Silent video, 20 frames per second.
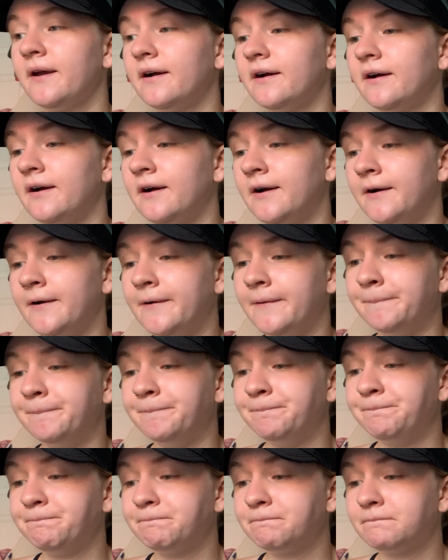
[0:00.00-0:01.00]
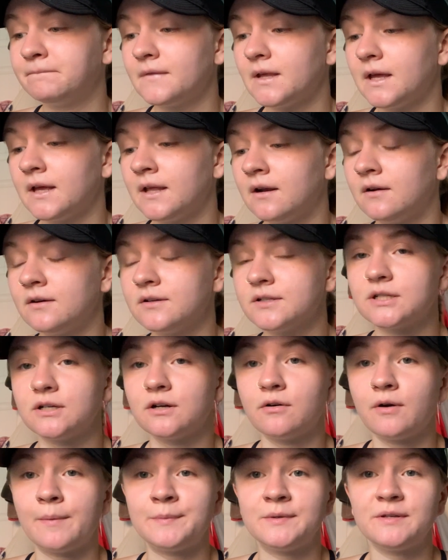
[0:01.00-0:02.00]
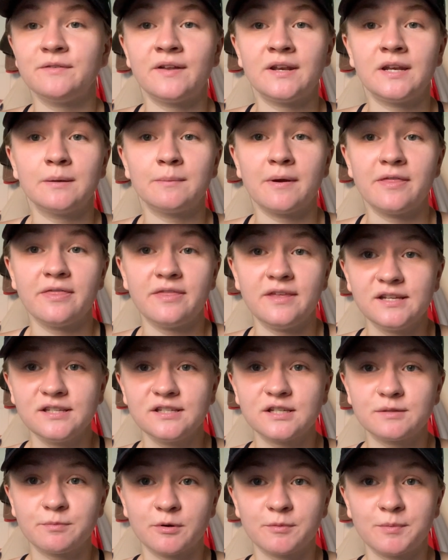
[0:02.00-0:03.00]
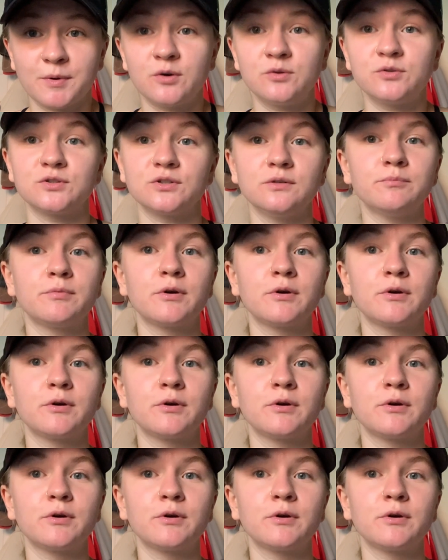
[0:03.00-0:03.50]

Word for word: Um, and also I'm defending my thesis proposal,